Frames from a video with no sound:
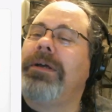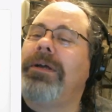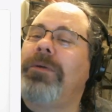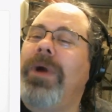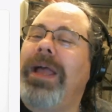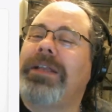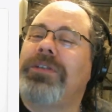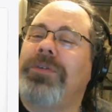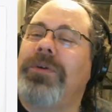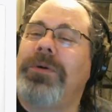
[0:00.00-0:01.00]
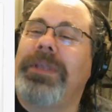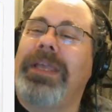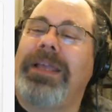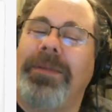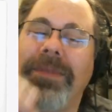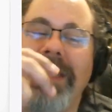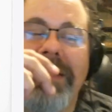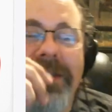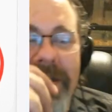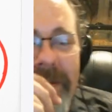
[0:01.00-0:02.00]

Whack a troll. Yeah, I mean, that's going to